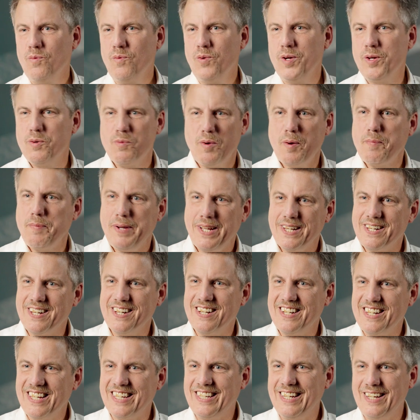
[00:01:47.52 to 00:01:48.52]
We
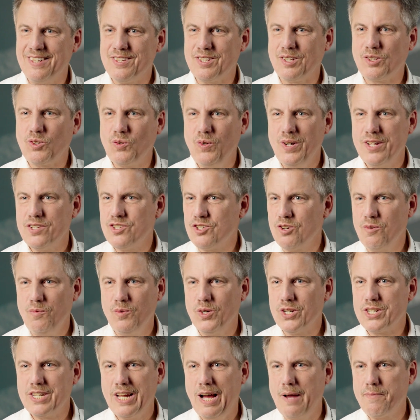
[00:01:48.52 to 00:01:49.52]
repeatedly get the question
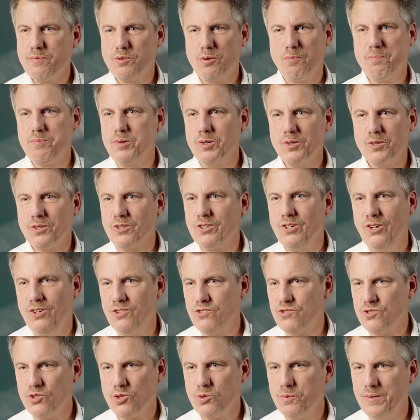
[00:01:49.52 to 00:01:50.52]
what types of
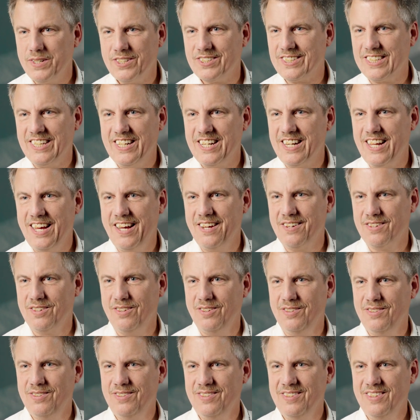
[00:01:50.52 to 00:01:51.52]
protocols the switch can
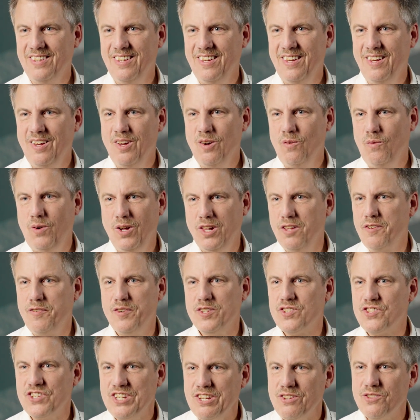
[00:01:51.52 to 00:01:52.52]
handle. Well, if
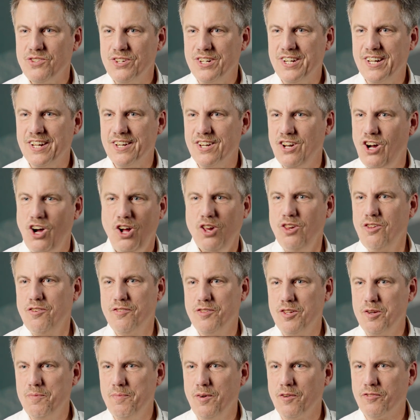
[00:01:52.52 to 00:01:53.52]
it's Ethernet, all of
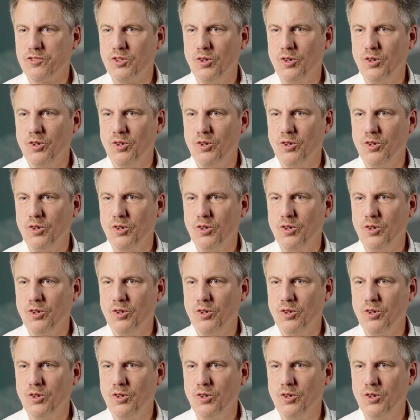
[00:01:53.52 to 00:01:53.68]
them, of